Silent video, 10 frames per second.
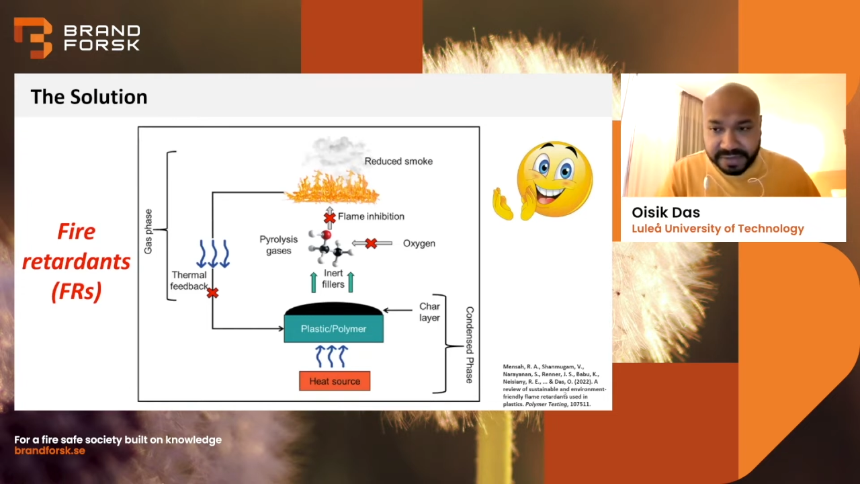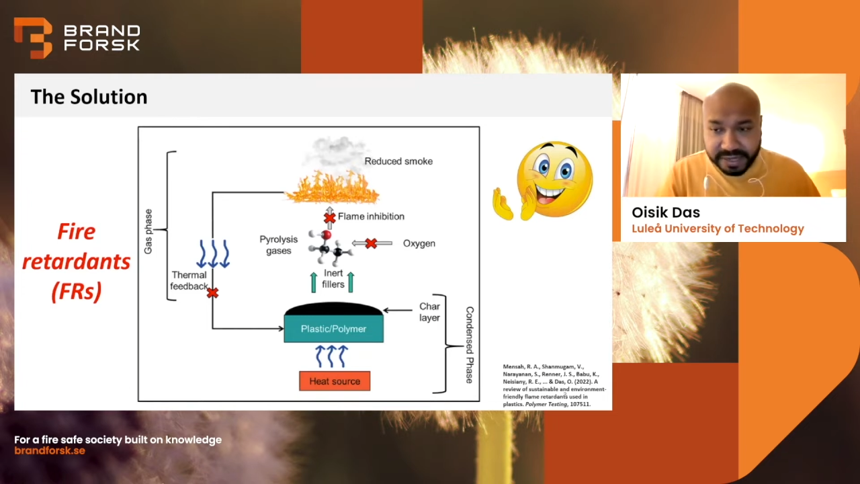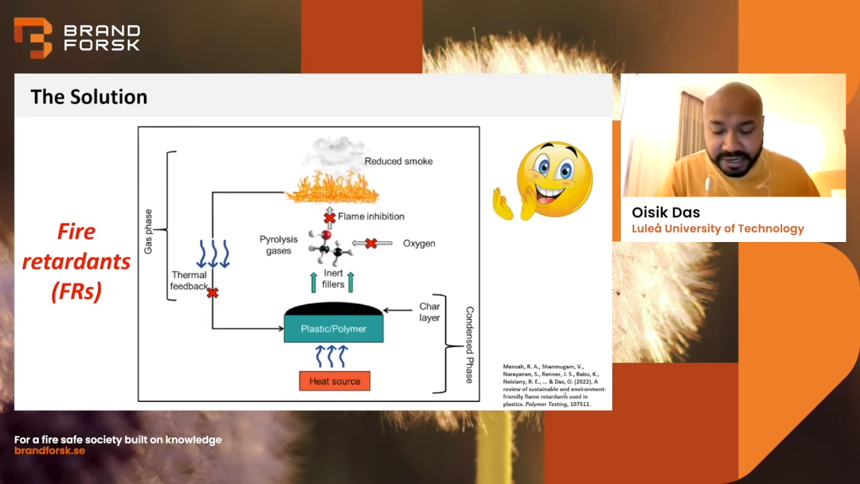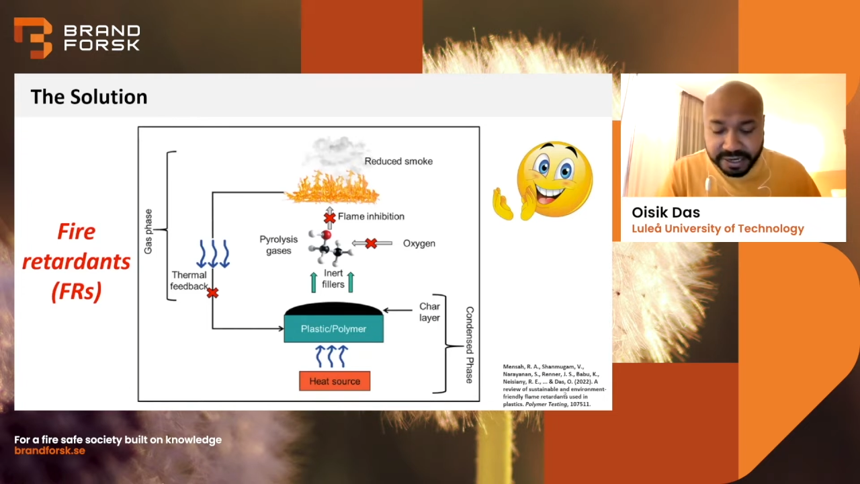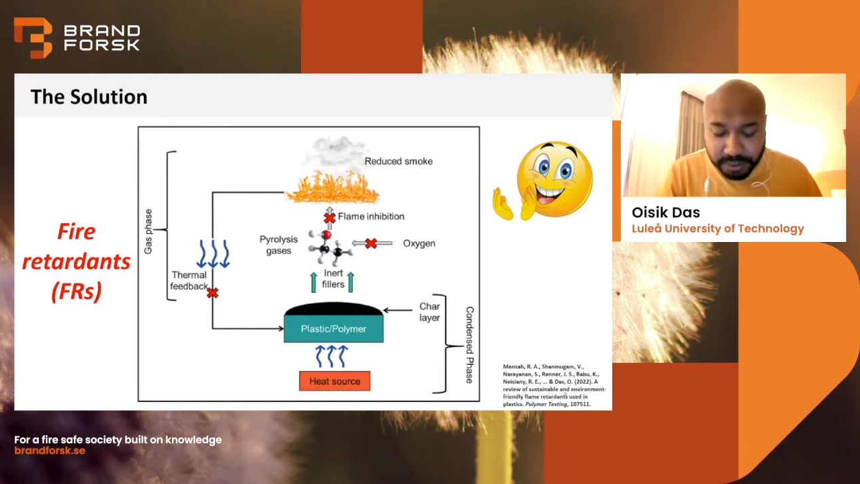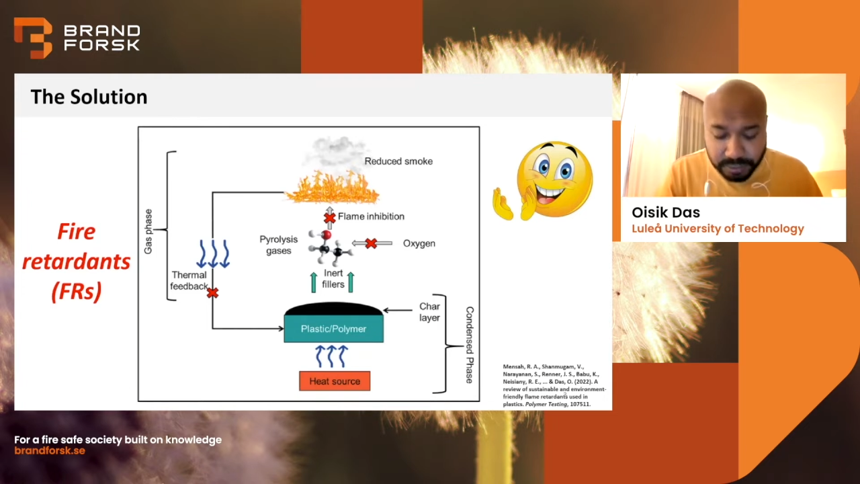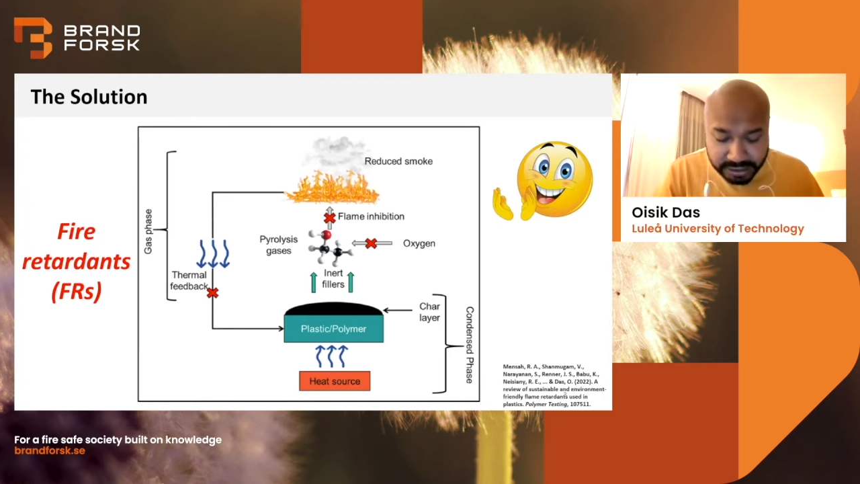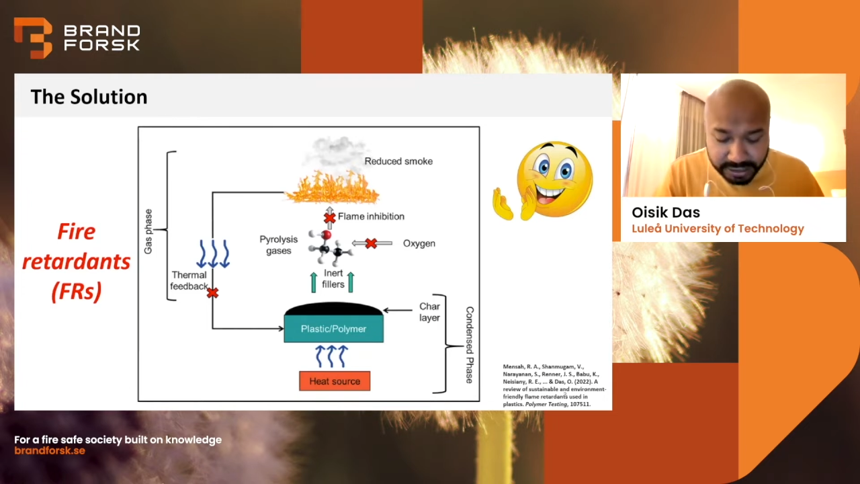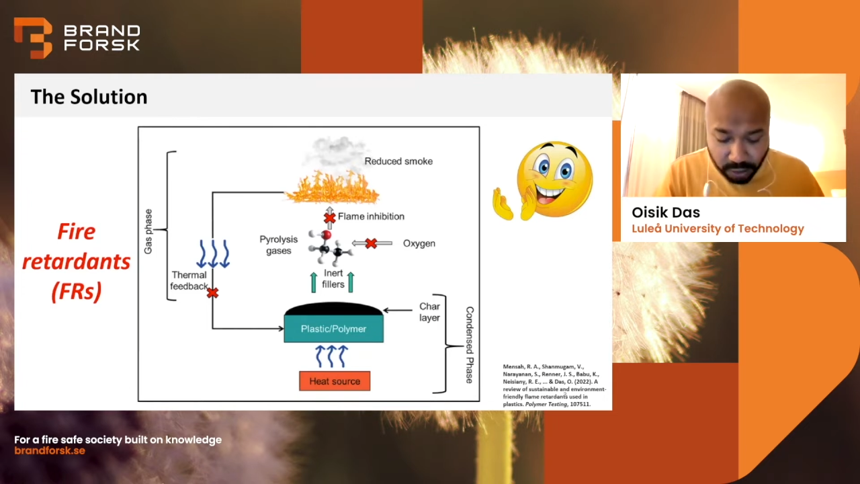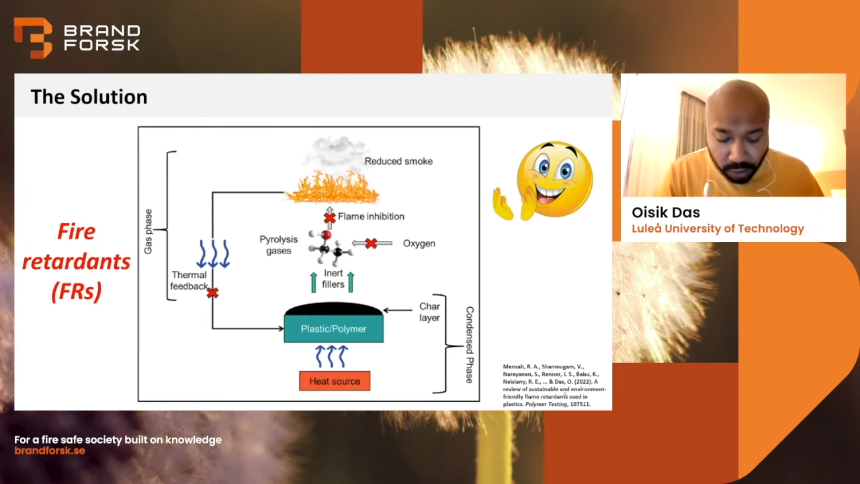in
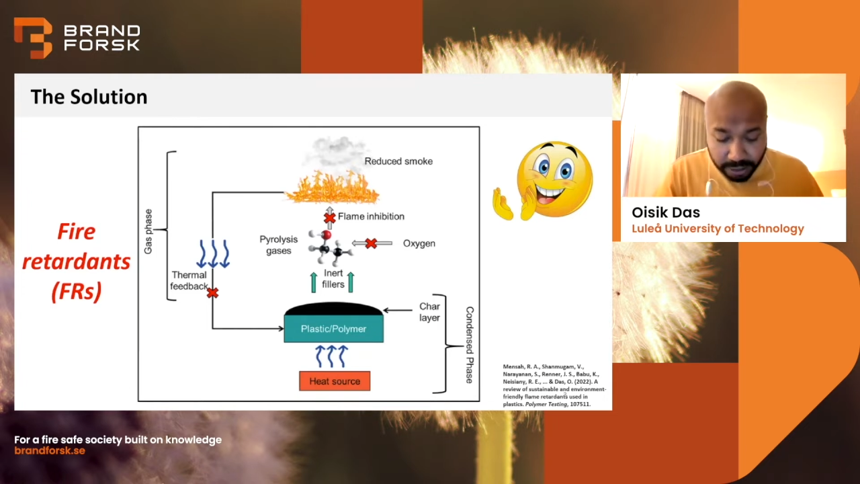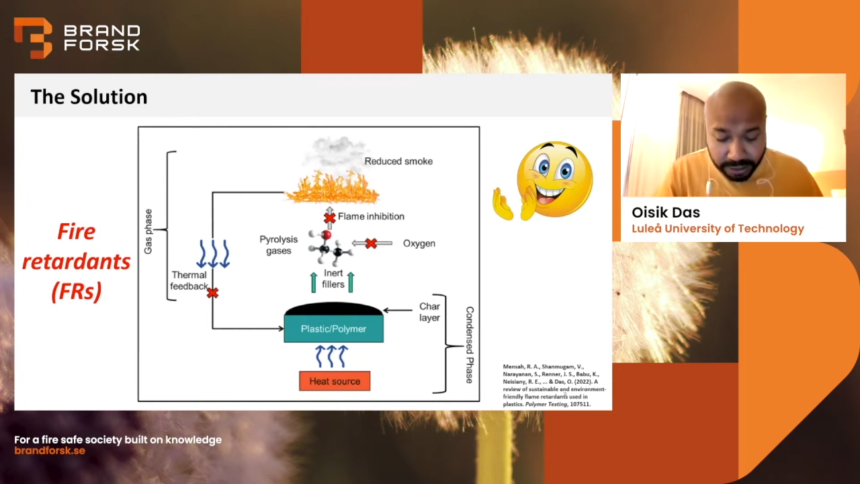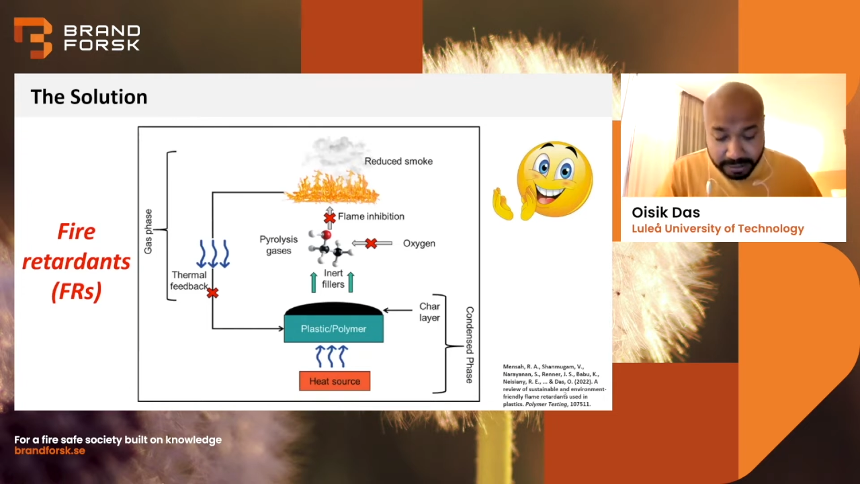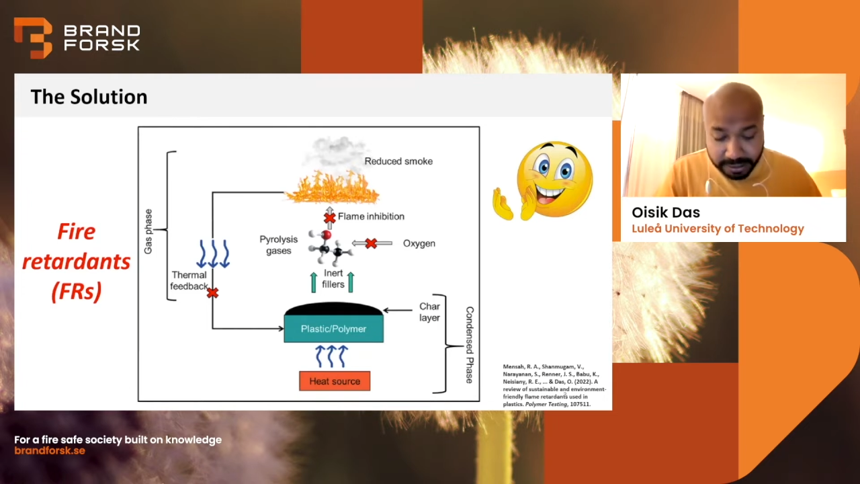reducing or in